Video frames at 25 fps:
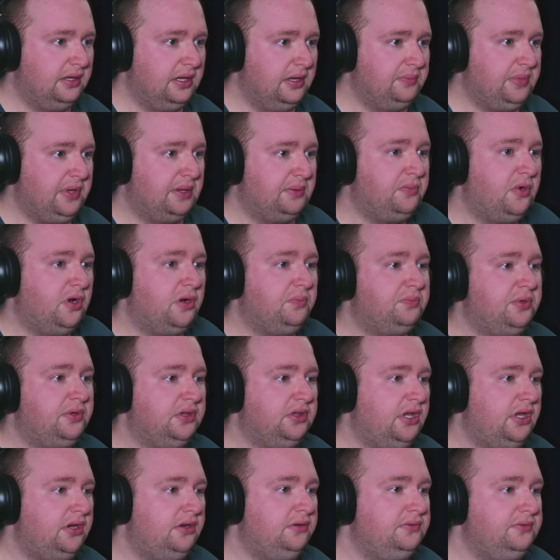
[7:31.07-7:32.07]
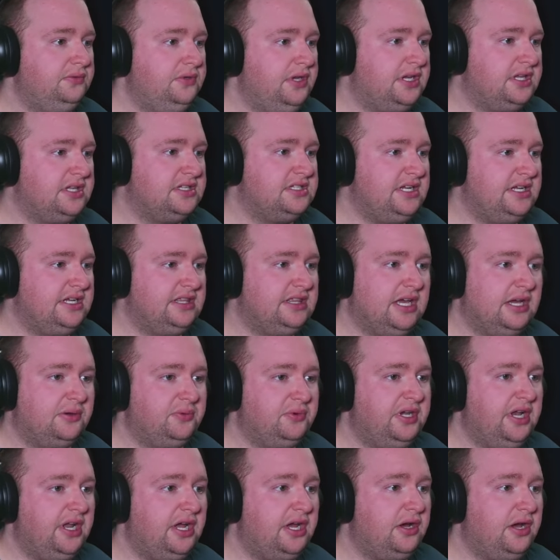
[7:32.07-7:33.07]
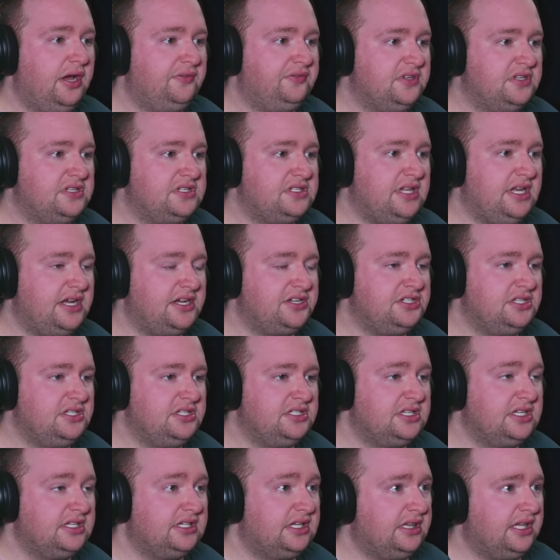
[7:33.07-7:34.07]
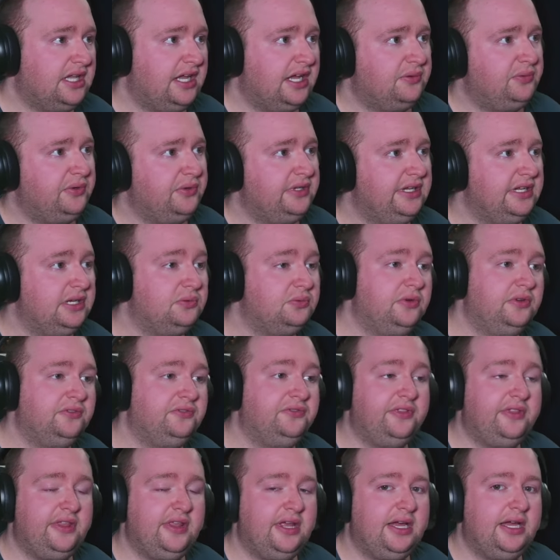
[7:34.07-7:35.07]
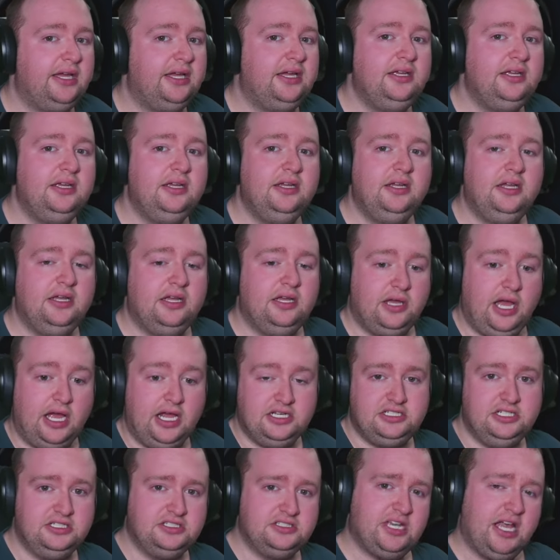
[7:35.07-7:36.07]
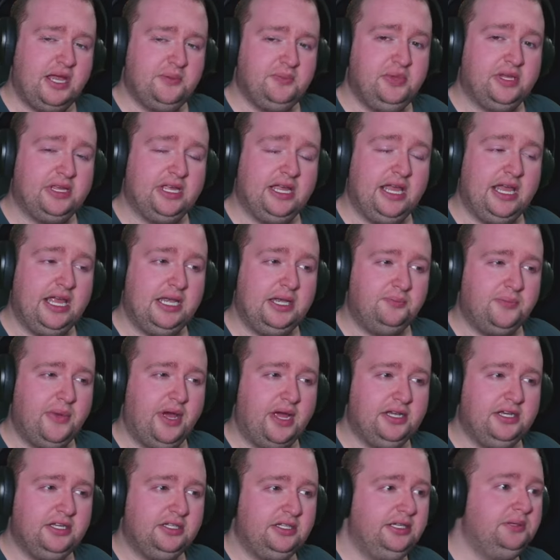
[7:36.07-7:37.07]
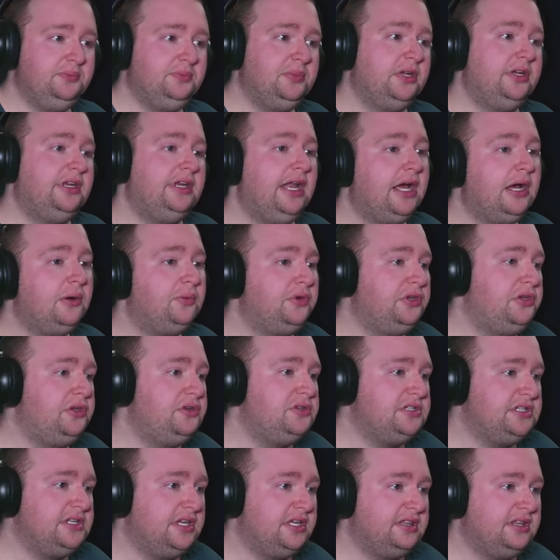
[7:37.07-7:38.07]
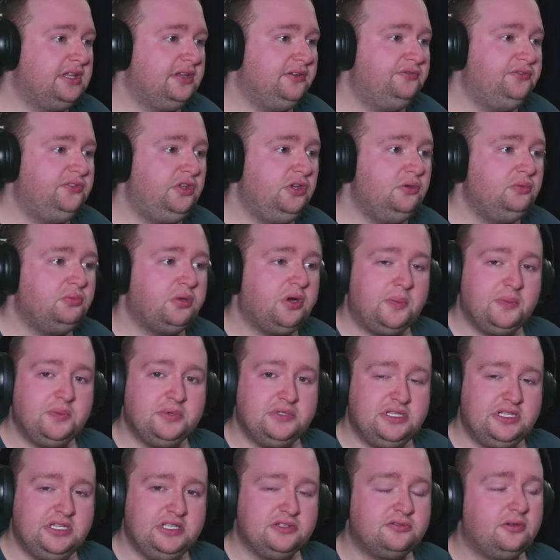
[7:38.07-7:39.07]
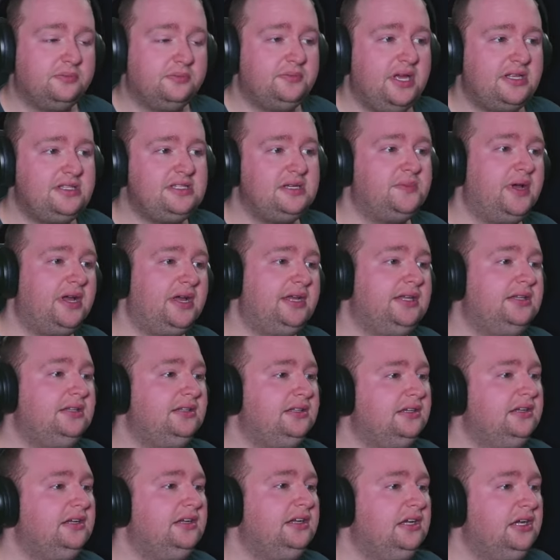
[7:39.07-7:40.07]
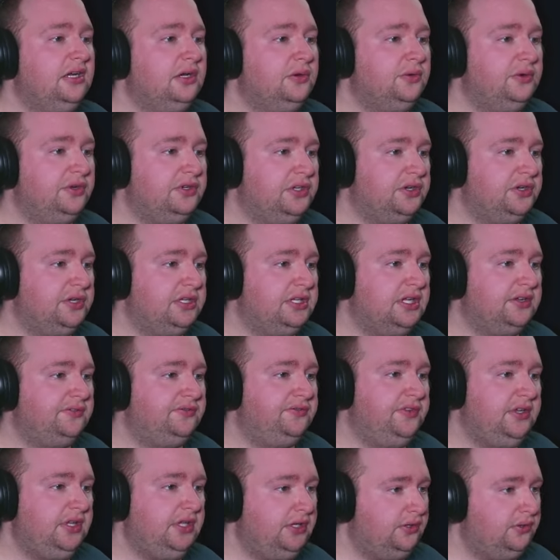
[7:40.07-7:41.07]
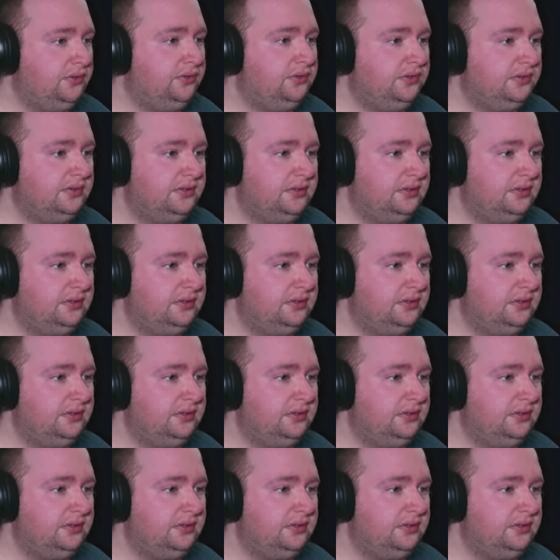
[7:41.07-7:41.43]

a bit more below, you can see that we now have the selections like we did with the actually typing it in manually, but now we're using the view properties from MetaBind. We're doing the view,